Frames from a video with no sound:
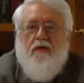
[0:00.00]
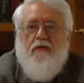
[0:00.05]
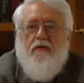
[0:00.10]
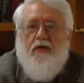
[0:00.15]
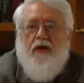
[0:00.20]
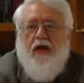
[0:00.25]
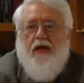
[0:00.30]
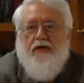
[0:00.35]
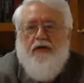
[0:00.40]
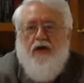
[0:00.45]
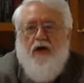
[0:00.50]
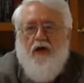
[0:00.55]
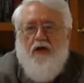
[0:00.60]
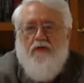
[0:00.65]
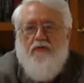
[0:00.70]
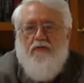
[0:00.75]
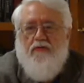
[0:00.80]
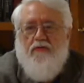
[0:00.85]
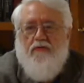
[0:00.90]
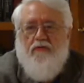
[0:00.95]
The
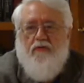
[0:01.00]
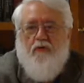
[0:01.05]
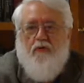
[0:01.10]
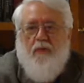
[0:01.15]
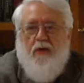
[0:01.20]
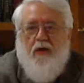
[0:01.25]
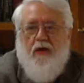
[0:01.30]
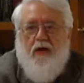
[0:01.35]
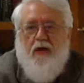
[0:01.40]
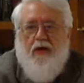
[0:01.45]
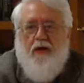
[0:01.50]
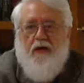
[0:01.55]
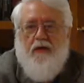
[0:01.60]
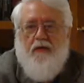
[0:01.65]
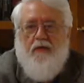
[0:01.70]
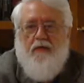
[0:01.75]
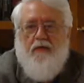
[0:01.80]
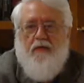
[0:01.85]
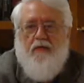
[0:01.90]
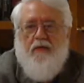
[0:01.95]
ideologies that are
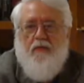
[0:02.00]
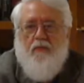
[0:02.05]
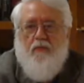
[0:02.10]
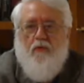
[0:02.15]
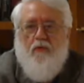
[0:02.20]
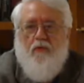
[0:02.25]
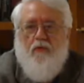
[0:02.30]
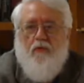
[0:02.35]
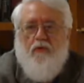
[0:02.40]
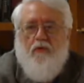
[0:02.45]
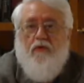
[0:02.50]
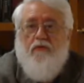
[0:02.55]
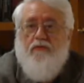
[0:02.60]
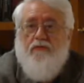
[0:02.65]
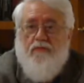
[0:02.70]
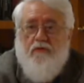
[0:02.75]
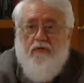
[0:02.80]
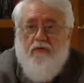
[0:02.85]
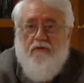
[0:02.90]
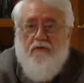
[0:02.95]
behind the more
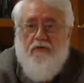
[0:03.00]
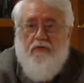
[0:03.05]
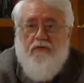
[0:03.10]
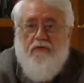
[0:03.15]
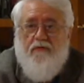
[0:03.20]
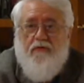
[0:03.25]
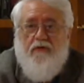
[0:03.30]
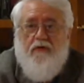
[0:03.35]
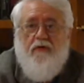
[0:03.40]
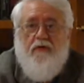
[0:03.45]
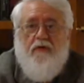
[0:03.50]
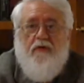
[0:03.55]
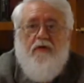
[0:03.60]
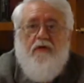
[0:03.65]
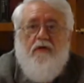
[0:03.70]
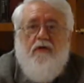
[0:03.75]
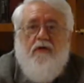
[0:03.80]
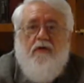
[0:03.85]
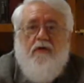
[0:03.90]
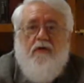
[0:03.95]
conservative
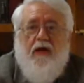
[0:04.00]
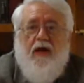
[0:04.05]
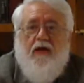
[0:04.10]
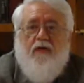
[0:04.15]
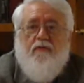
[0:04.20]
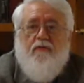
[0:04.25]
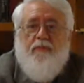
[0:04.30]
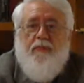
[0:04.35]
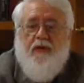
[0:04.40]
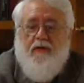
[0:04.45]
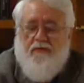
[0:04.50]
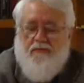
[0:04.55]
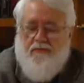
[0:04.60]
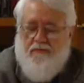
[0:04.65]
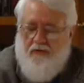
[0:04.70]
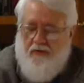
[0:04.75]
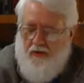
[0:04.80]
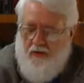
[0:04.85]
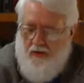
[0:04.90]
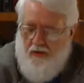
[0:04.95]

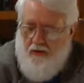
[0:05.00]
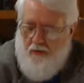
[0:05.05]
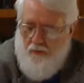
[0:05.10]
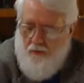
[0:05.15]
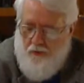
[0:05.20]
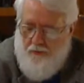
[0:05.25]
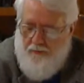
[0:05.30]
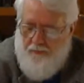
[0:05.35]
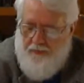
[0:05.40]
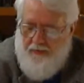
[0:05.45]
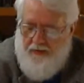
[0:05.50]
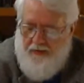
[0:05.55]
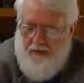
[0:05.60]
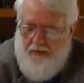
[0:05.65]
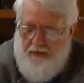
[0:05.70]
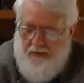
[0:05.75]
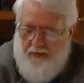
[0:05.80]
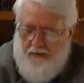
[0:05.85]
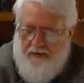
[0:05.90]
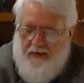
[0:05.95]
aspects would
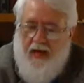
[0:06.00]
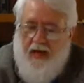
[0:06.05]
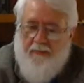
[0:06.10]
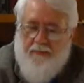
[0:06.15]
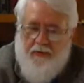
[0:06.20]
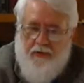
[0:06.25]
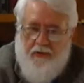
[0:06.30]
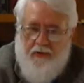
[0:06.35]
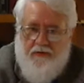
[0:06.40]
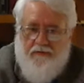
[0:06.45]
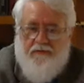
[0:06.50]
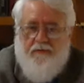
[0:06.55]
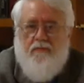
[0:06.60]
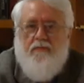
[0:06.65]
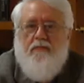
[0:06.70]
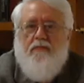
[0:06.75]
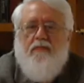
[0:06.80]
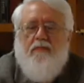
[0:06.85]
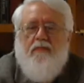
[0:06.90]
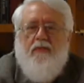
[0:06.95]
be
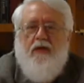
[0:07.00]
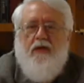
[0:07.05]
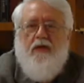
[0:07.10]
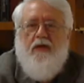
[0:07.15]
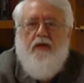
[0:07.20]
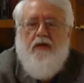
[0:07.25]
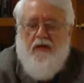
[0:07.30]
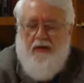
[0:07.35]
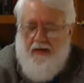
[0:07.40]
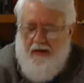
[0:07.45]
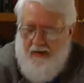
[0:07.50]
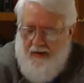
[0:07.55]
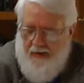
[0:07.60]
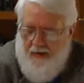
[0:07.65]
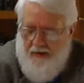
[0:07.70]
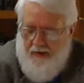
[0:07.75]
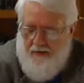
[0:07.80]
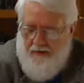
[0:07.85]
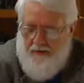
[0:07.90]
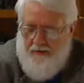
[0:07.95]
capitalism
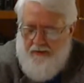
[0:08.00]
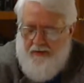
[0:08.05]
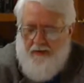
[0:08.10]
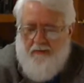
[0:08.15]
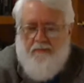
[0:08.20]
and